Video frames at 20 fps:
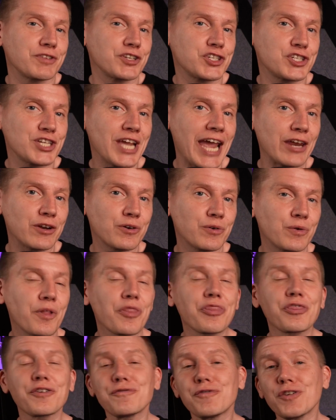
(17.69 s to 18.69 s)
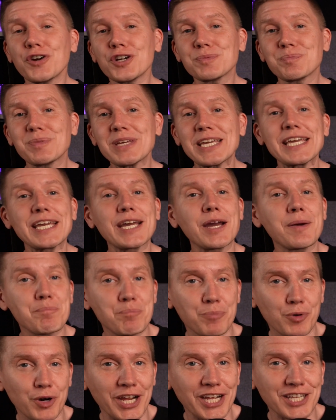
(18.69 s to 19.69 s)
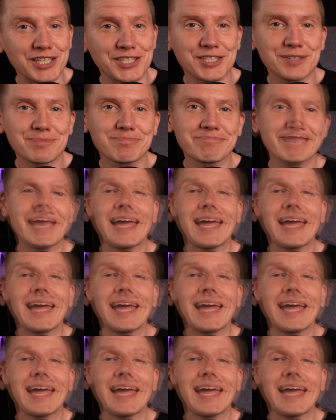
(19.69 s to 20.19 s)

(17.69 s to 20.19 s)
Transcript: channel, the first being Braiins.